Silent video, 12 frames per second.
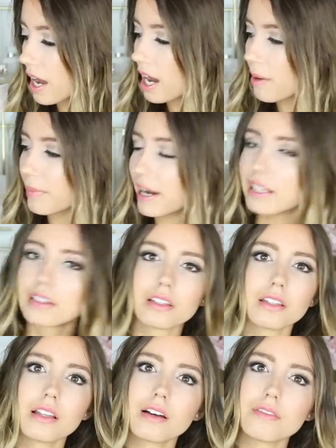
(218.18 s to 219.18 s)
Um, but I
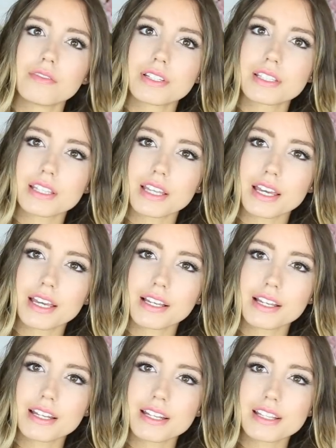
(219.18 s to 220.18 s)
love this
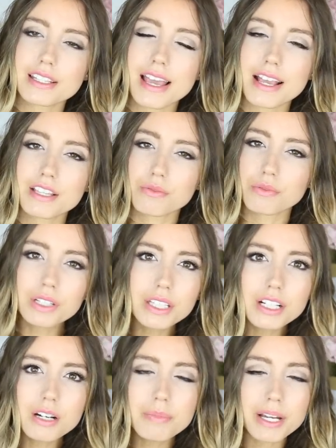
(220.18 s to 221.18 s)
thing. It takes
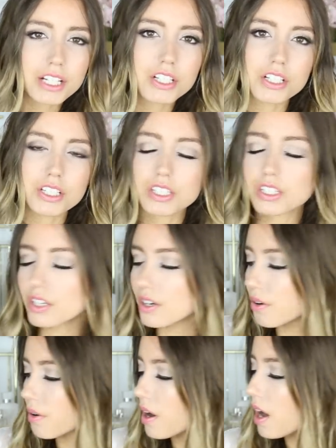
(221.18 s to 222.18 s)
really good pictures
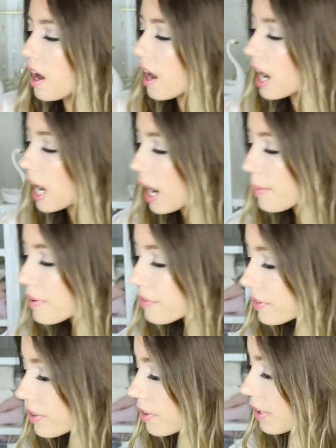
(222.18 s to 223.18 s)
too um,
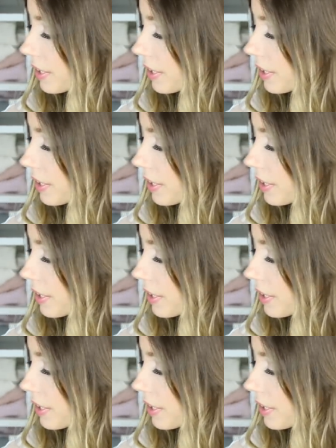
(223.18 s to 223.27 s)
if you're